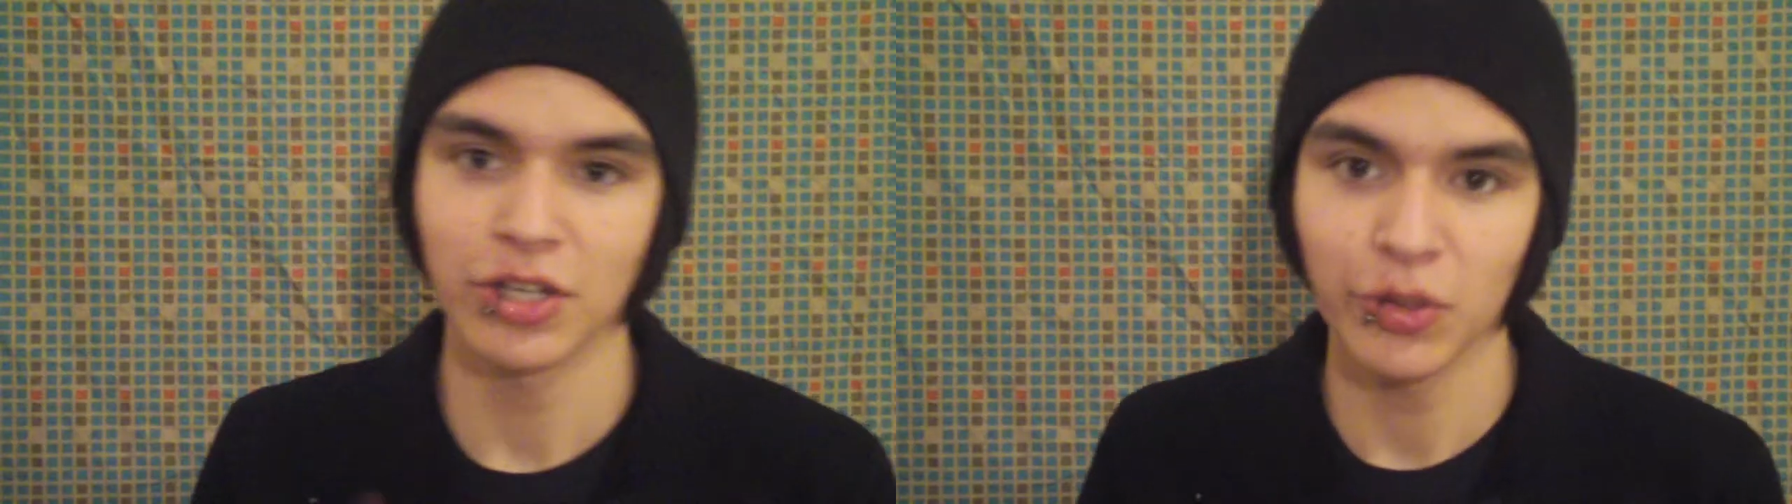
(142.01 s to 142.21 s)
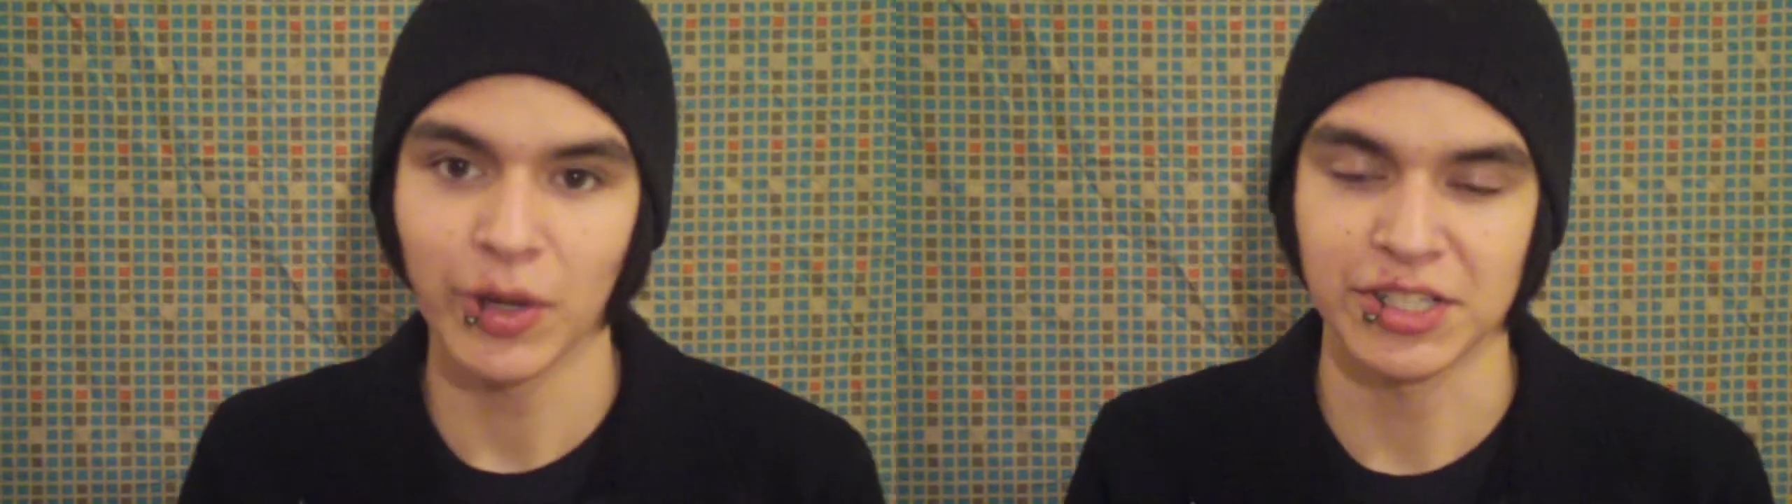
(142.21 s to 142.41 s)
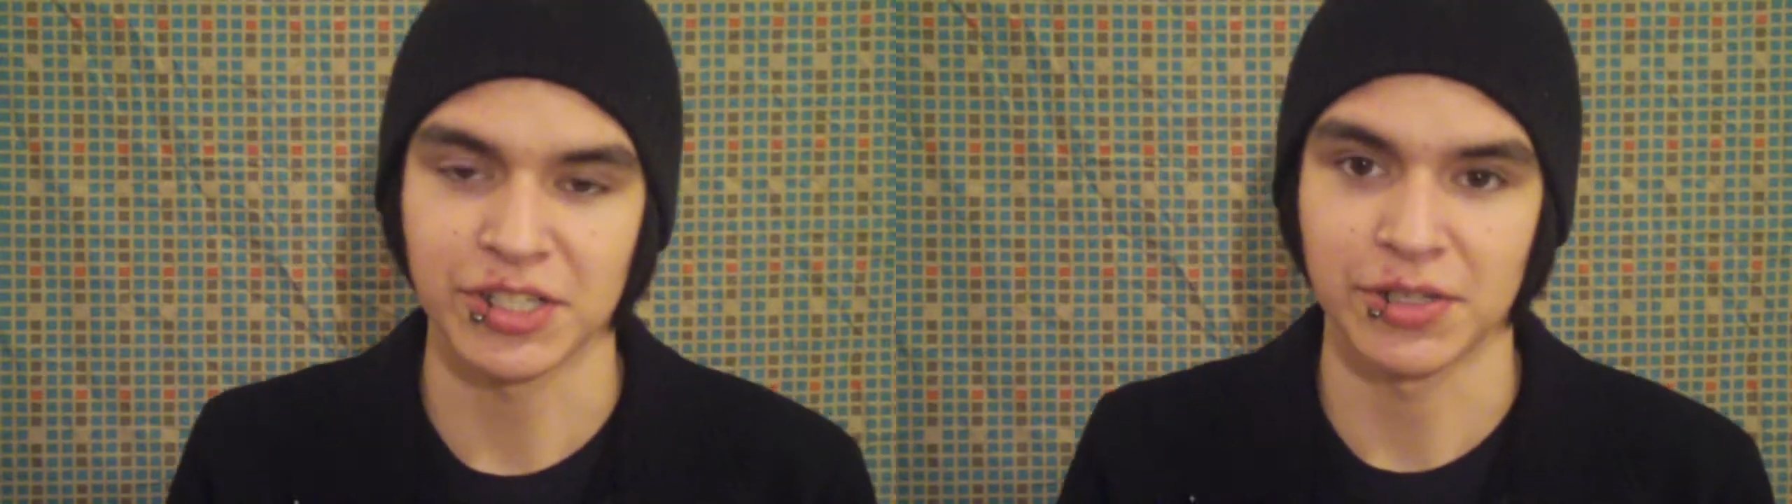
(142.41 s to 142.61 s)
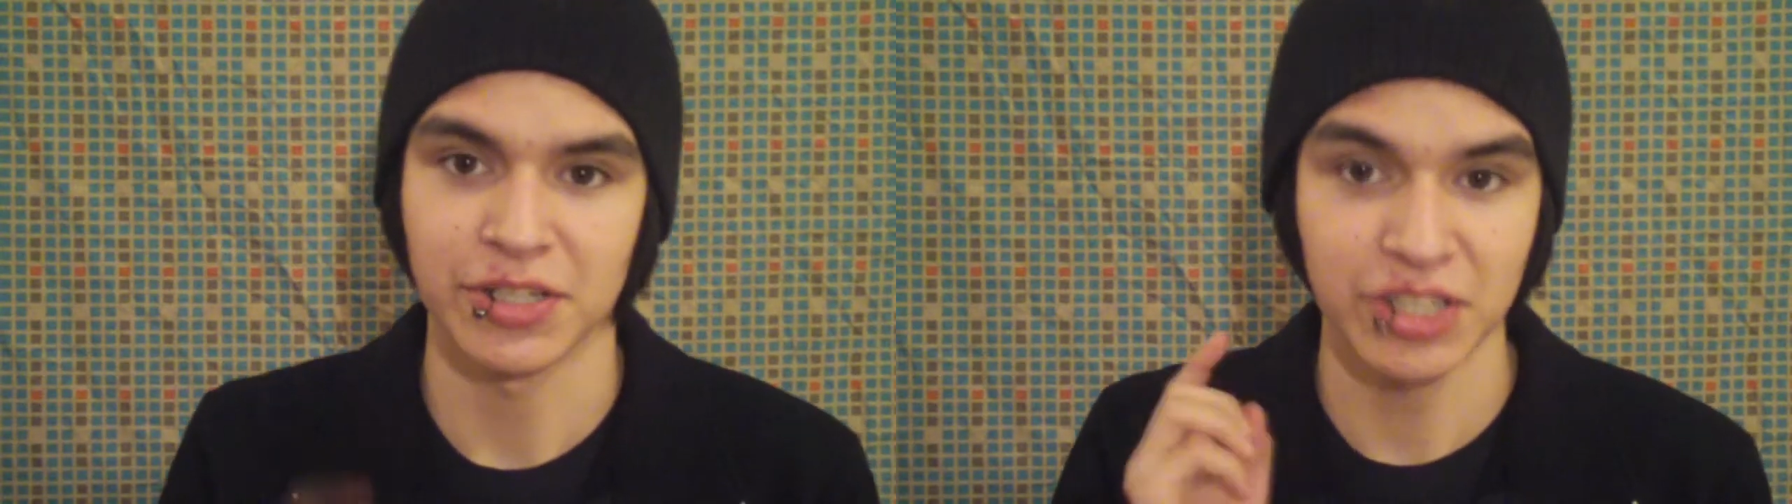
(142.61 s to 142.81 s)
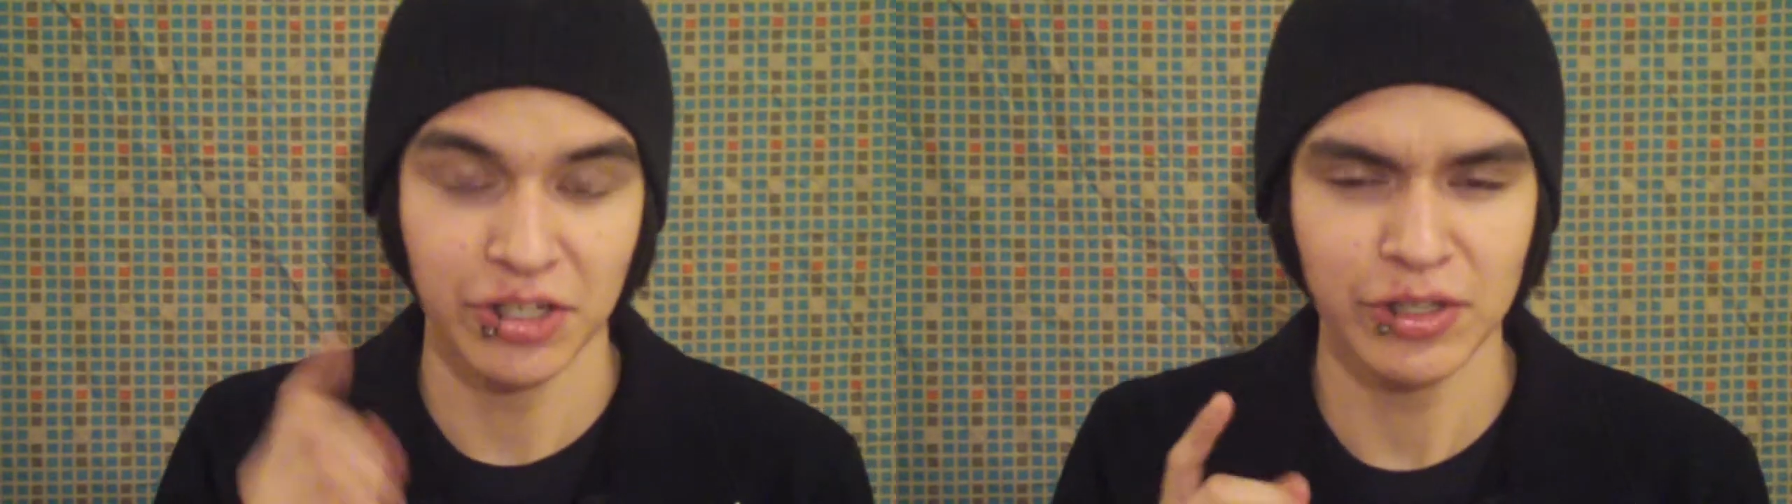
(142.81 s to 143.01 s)
Good question.
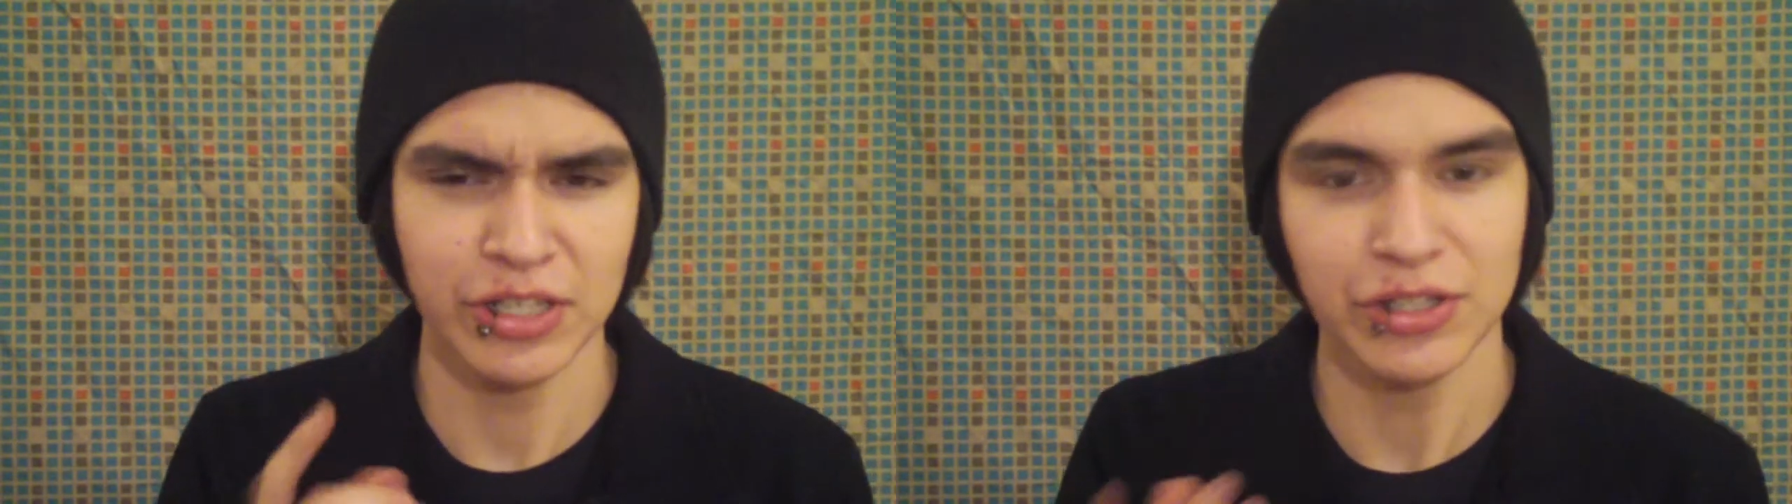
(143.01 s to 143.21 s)
Generally,